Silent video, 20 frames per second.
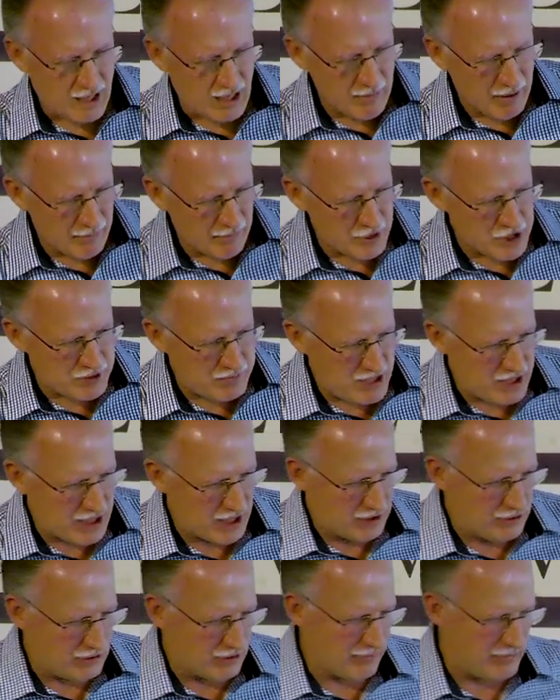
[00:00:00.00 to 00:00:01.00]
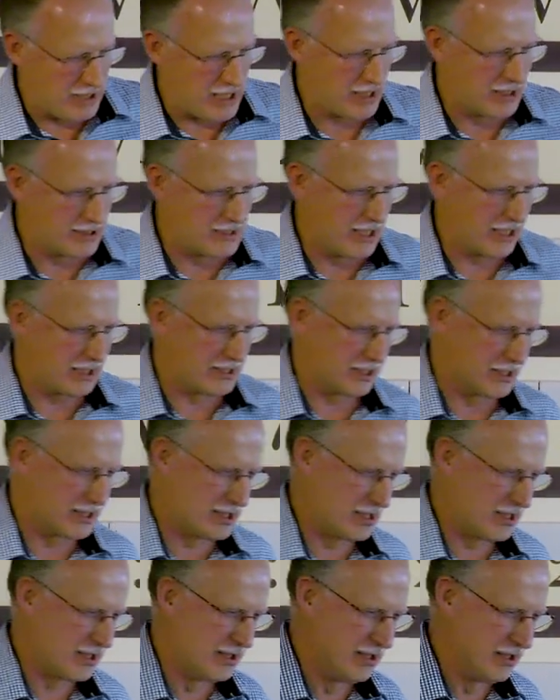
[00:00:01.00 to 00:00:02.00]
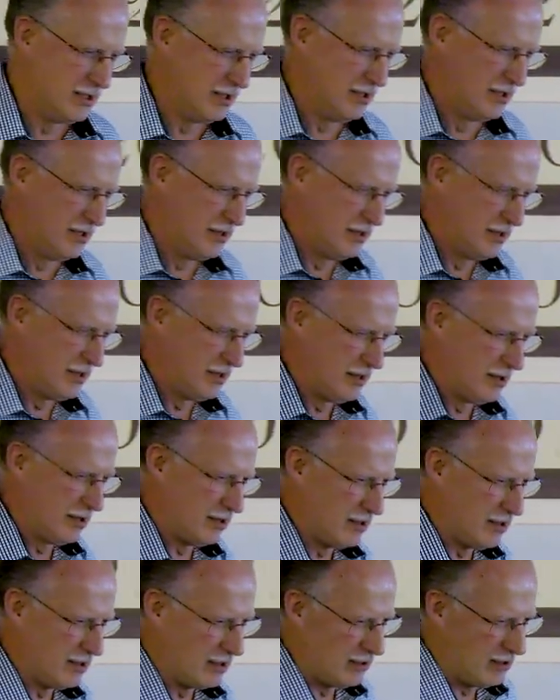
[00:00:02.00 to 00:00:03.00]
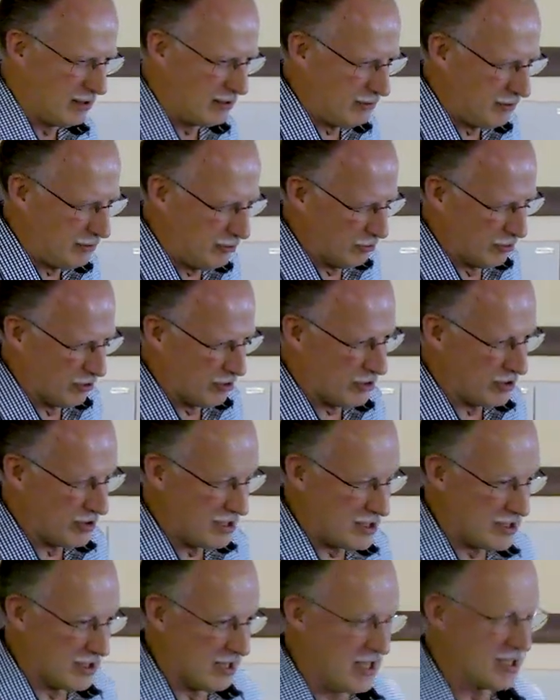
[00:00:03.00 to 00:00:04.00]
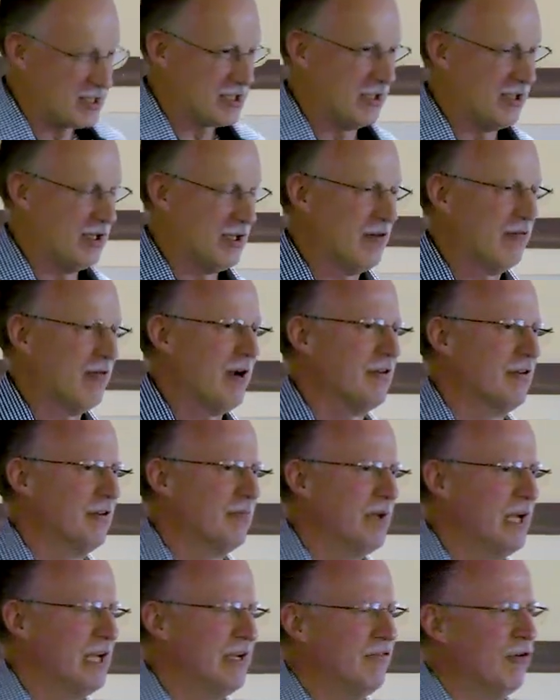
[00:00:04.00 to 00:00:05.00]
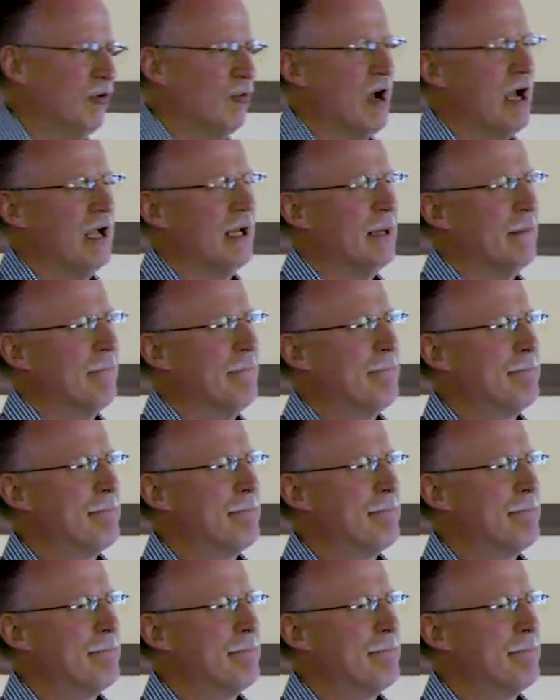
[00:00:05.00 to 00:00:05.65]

I remember speaking to a man in Texas who learned this lesson in a rather painful way.